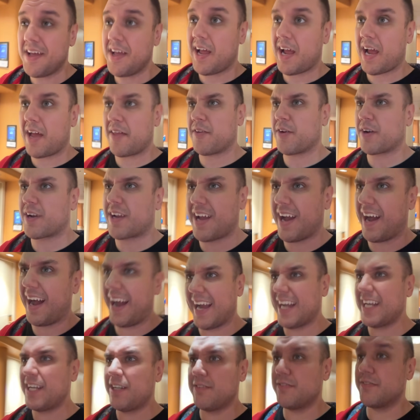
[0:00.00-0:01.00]
and they're
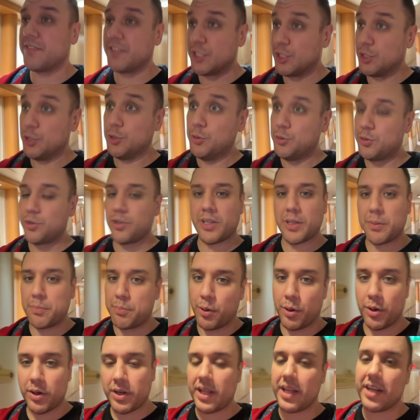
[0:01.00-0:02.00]
kind of usually
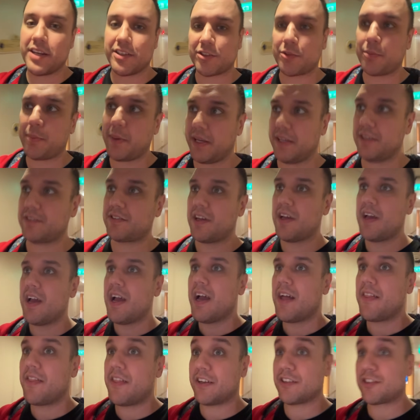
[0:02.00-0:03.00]
put in a space
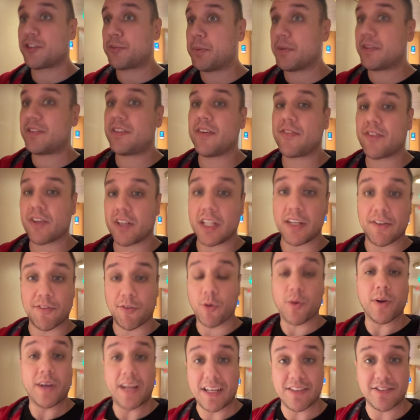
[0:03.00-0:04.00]
that is specifically
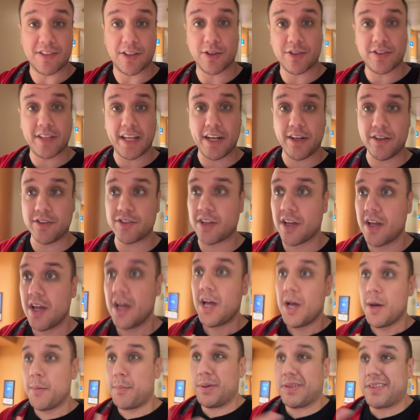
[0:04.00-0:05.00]
for guest entertainers,
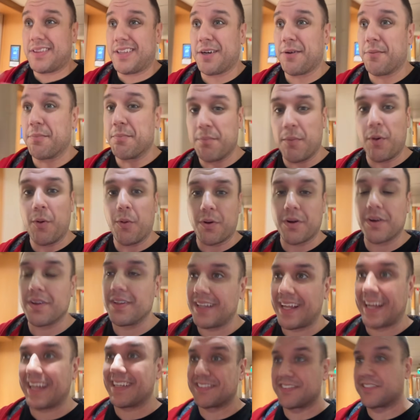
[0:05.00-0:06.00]
but they're more or
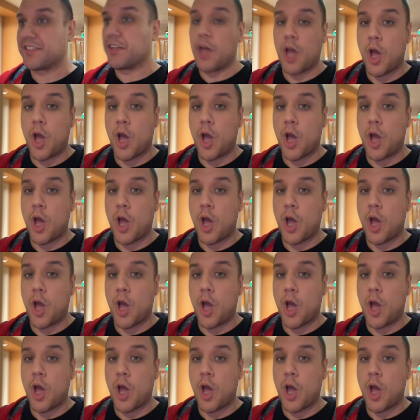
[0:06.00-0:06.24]
less